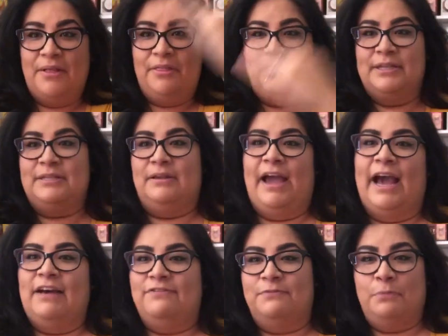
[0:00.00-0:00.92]
the
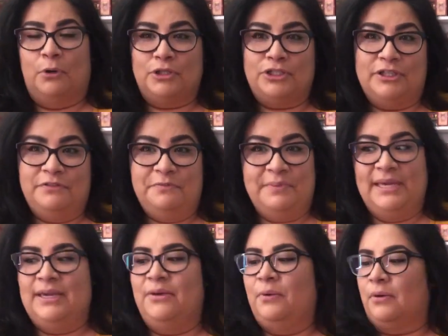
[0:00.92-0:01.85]
half portion of
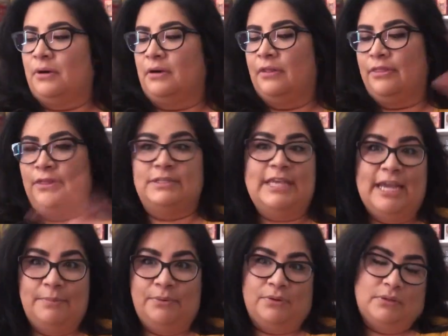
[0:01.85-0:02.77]
me or the
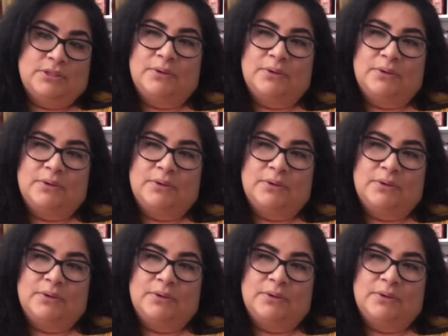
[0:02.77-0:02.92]
table.